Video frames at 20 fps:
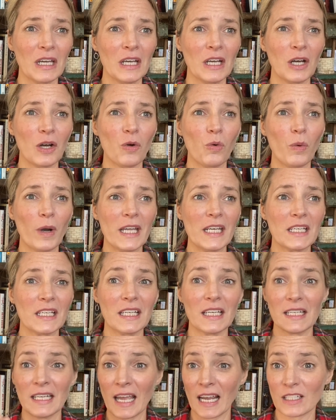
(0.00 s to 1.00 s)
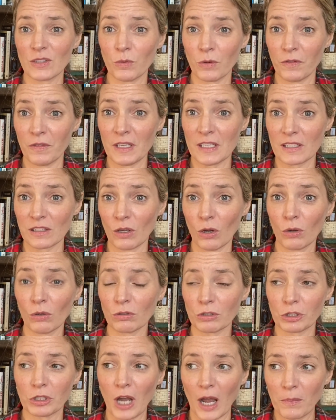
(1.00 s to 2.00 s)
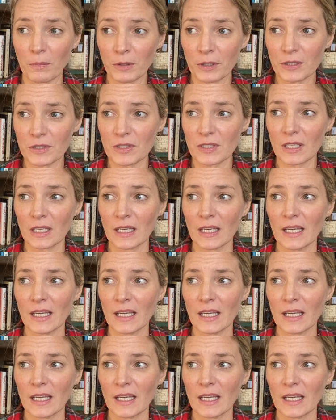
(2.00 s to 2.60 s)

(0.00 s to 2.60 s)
a way to connect with these local shoppers.